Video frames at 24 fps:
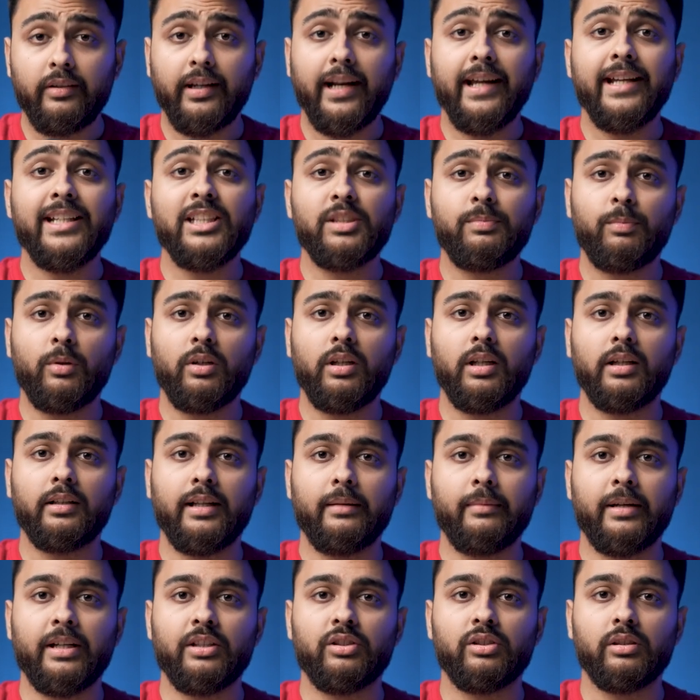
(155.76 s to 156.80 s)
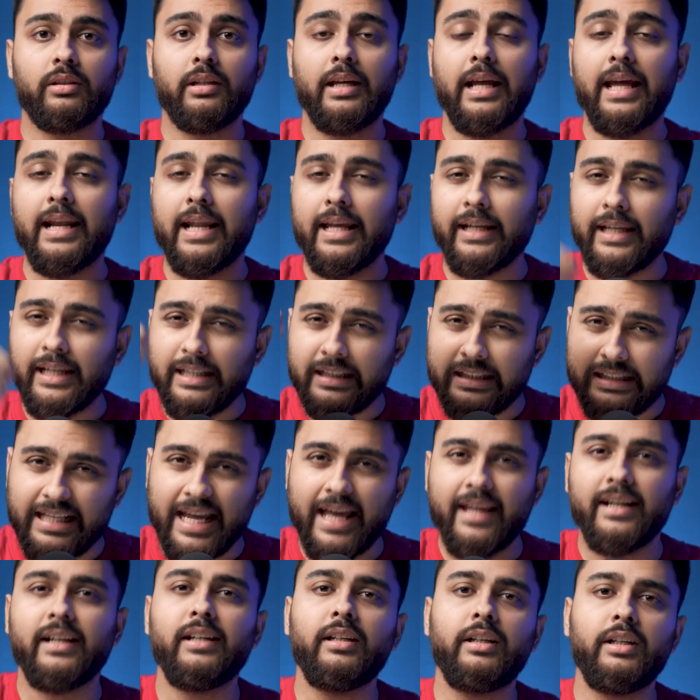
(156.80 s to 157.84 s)
Try each product I mentioned and I can
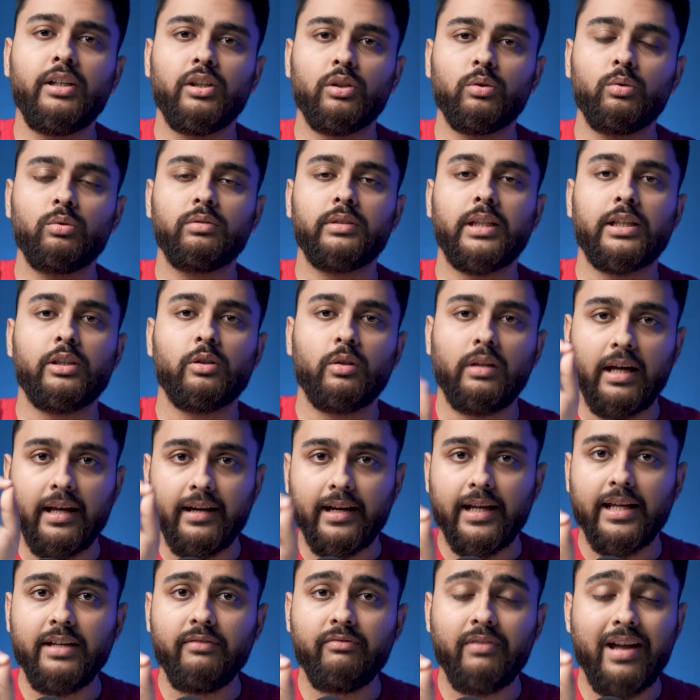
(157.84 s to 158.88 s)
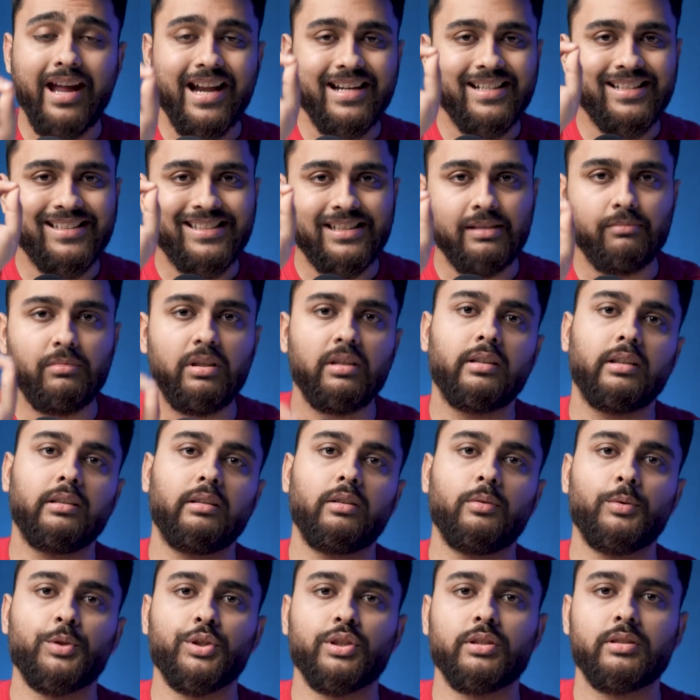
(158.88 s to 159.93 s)
guarantee you that you'll arrive at similar
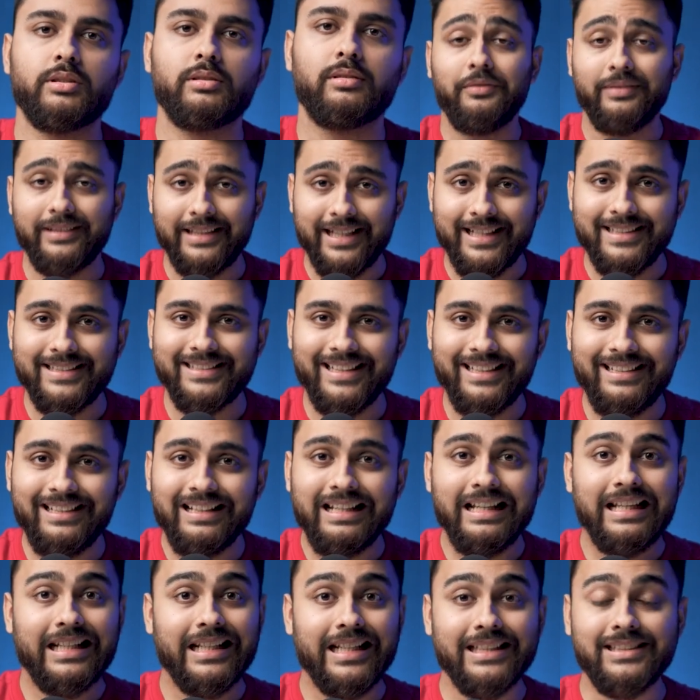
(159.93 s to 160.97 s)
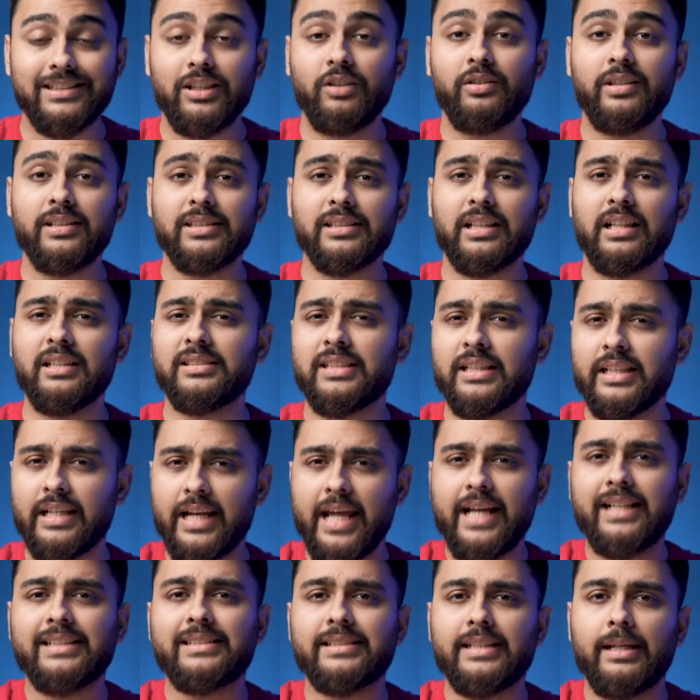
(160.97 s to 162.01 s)
conclusions. With that said, let's now discuss the
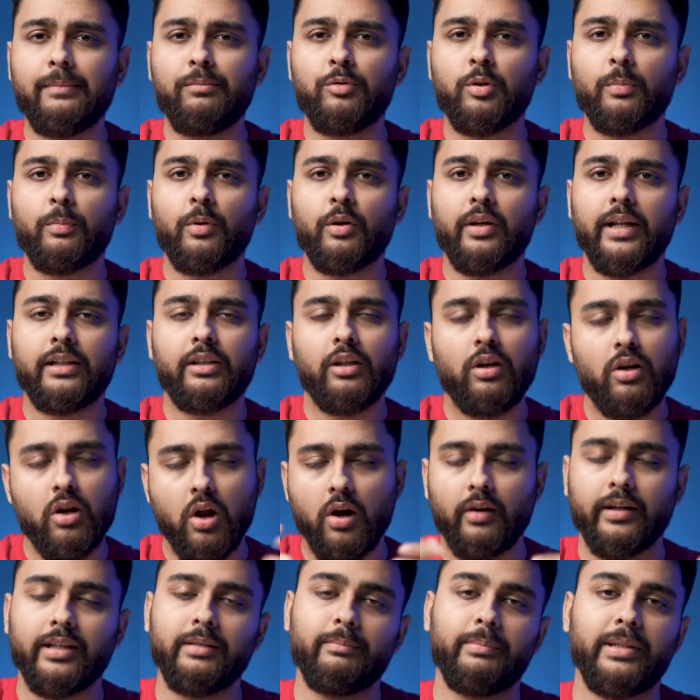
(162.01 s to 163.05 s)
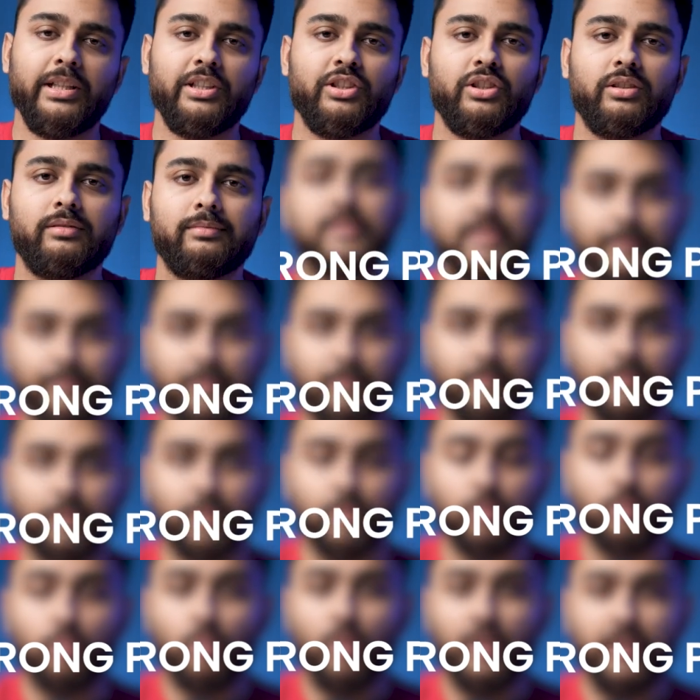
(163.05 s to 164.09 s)
next step to protect your login page. Step number
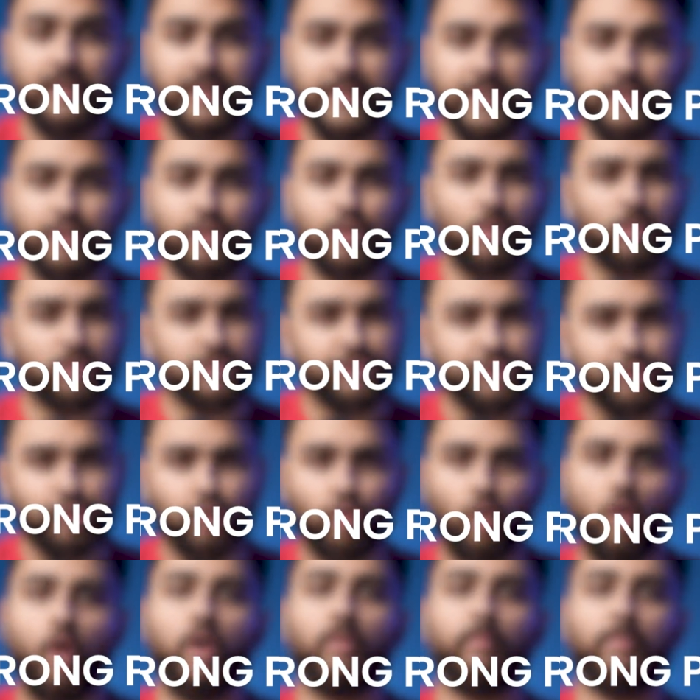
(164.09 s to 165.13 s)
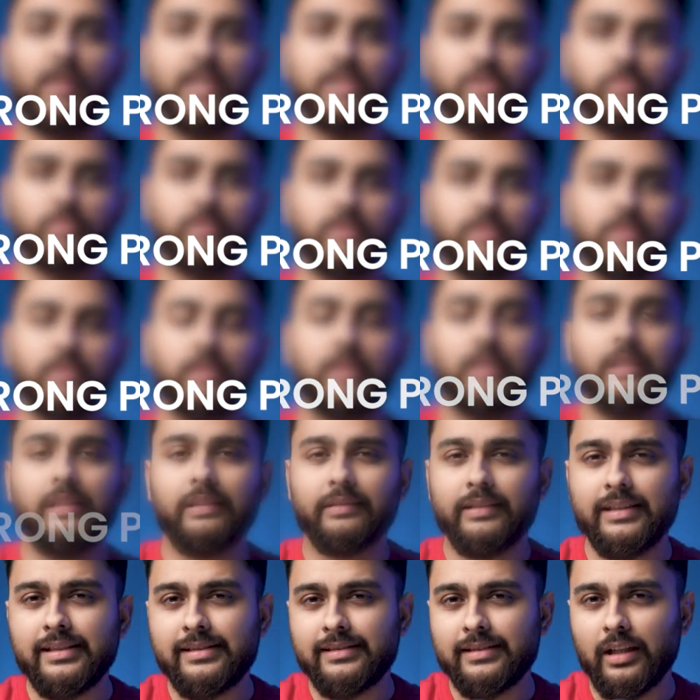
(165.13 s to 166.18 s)
two, ensure strong passwords.
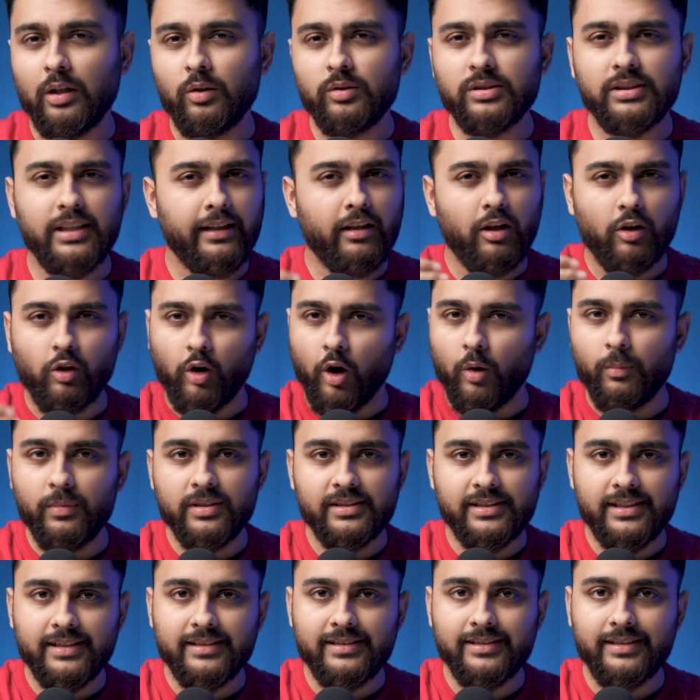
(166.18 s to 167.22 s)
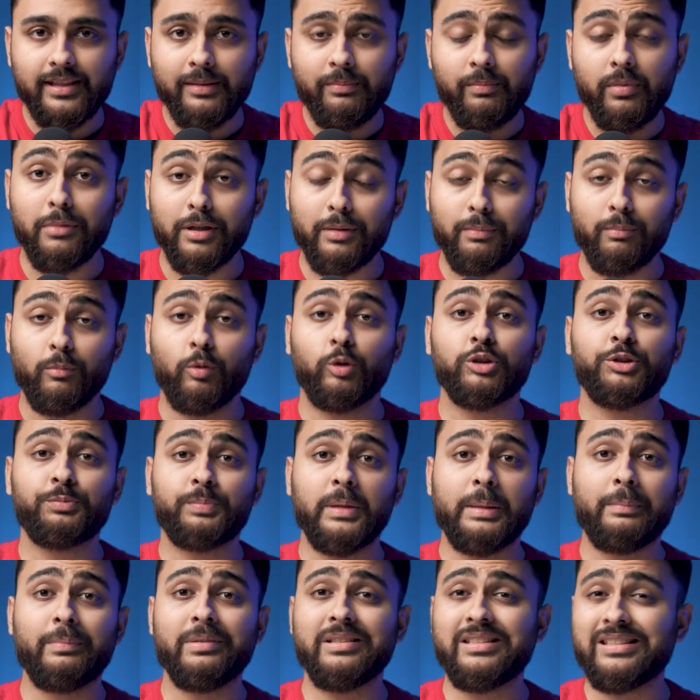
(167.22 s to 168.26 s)
This sounds like a common sense tip, but most
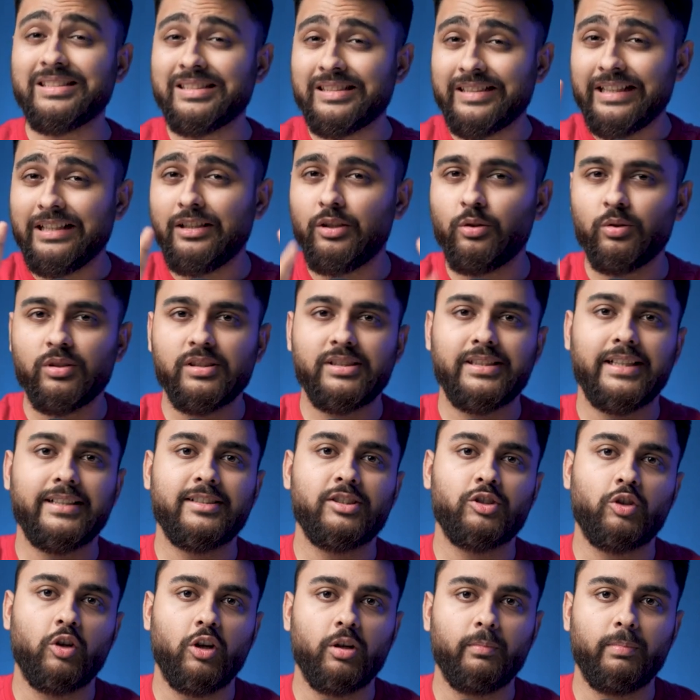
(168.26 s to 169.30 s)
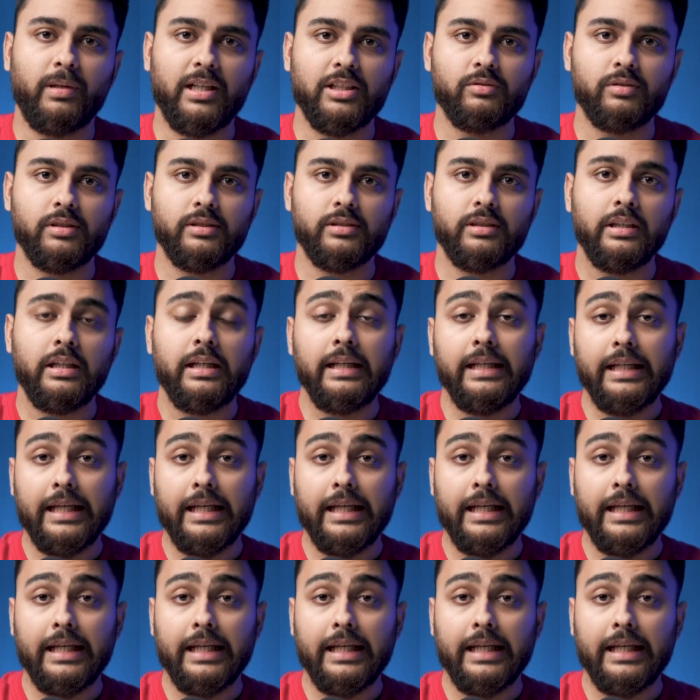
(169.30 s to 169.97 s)
people still don't set strong passwords.